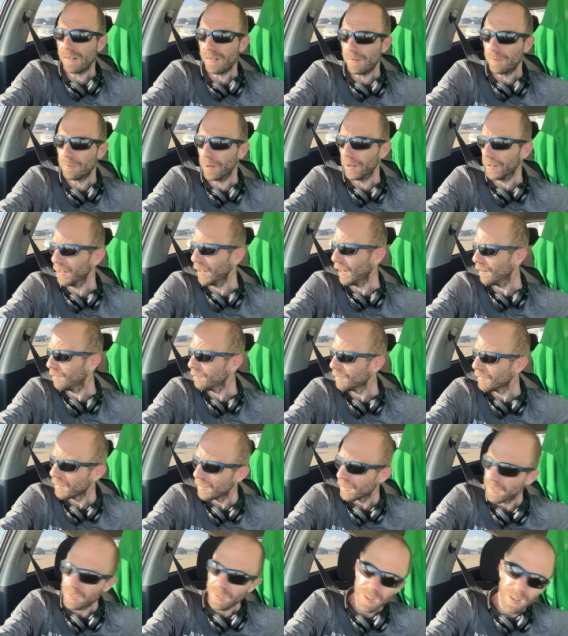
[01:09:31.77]
But yeah,
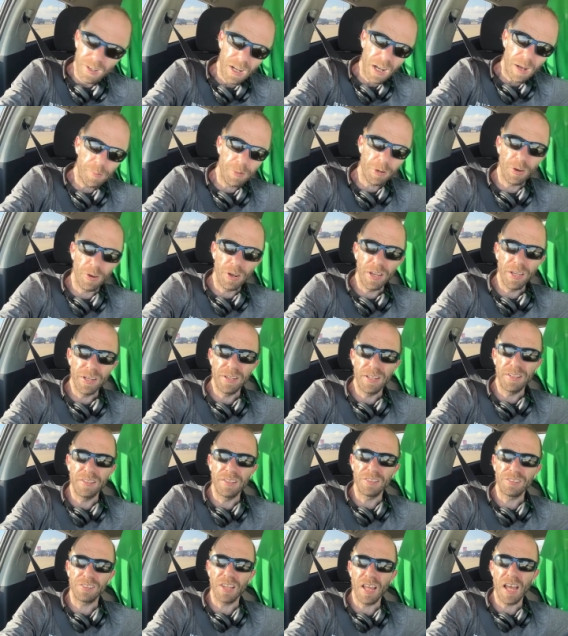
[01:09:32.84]
I'm gonna go ahead and end
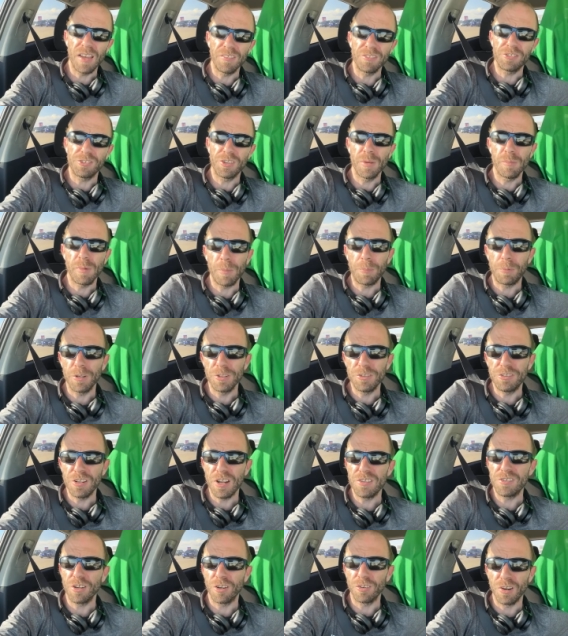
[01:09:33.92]
this live stream. I
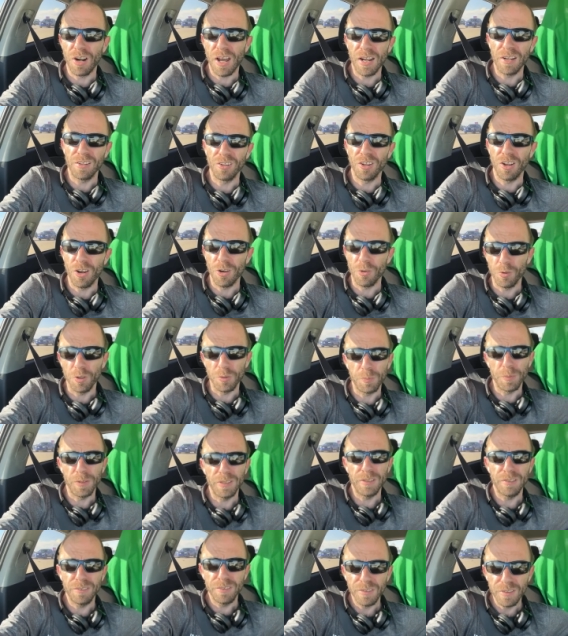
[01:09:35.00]
appreciate y'all riding along with me.
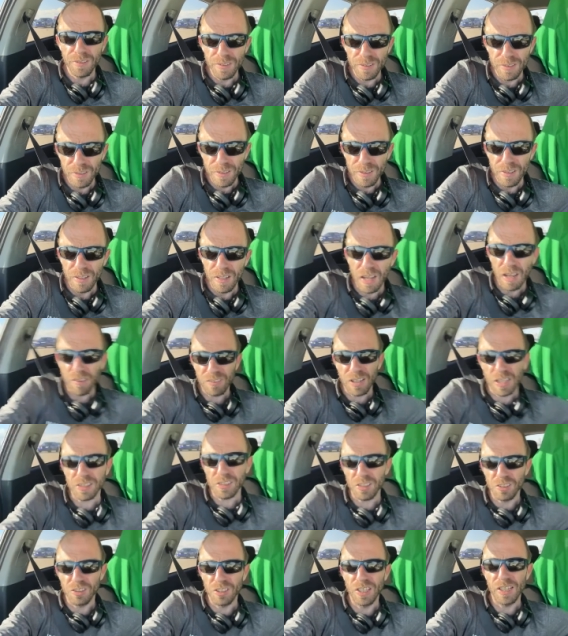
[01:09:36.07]
I've got the
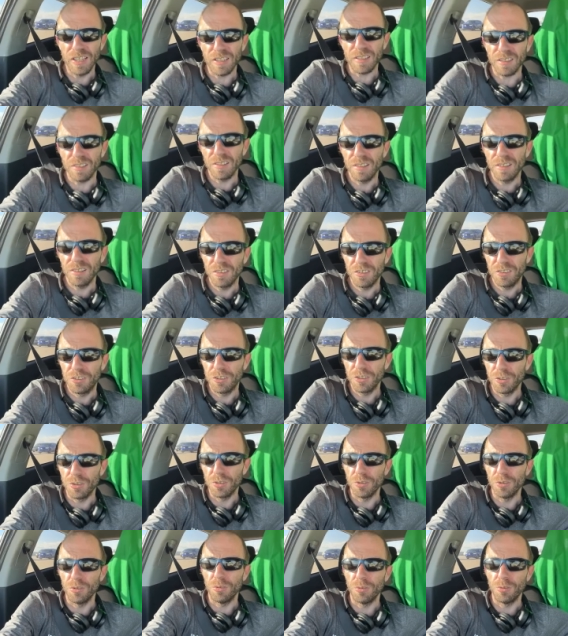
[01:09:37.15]
link
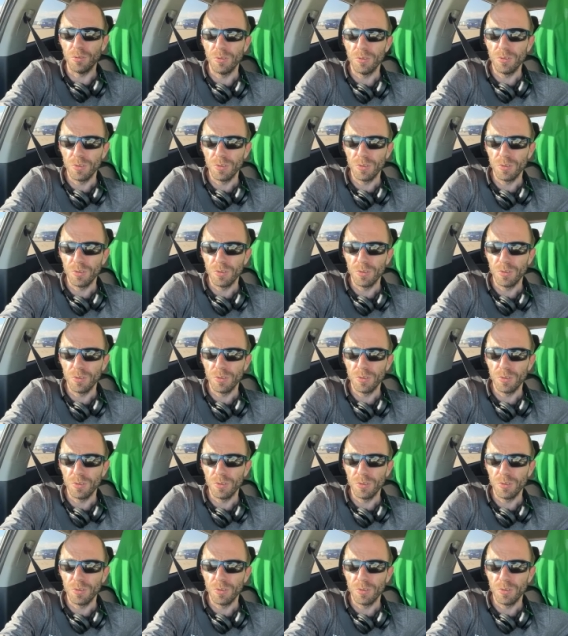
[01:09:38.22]
to